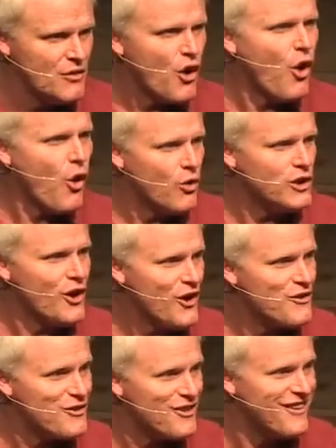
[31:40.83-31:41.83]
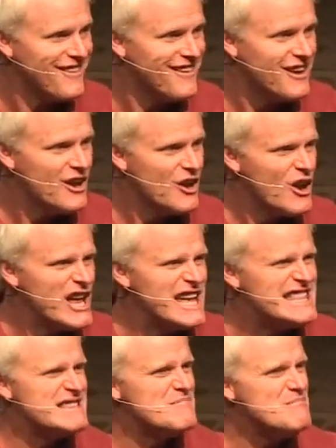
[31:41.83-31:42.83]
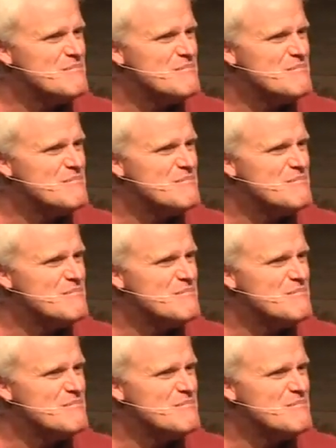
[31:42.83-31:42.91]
the whole earth, in the